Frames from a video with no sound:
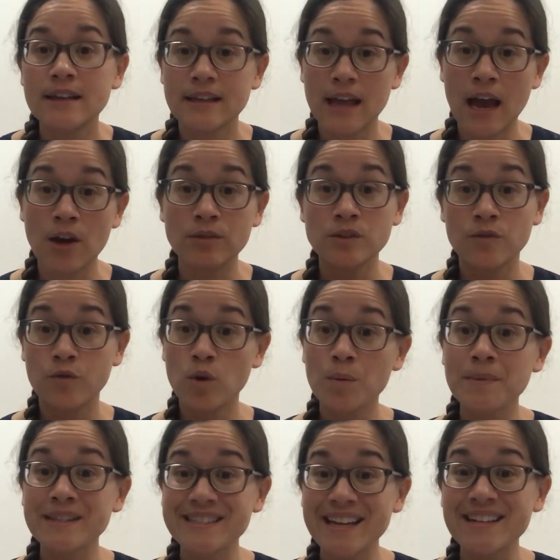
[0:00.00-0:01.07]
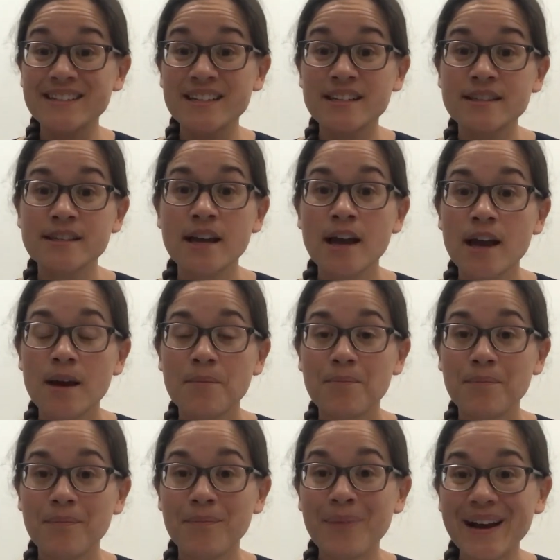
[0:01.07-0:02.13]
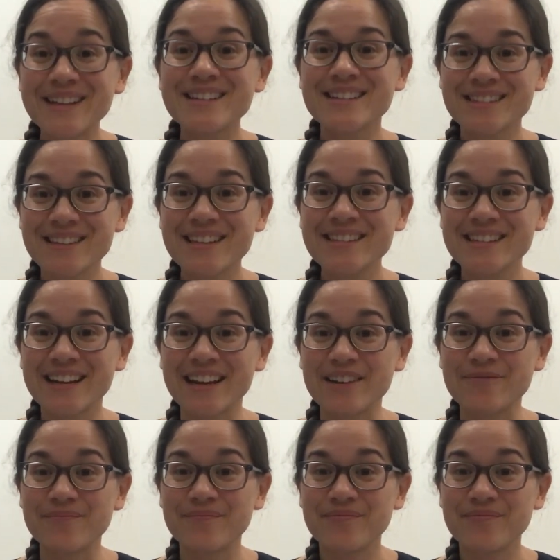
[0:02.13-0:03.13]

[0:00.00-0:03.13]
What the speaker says: how to form a sentence by just listening.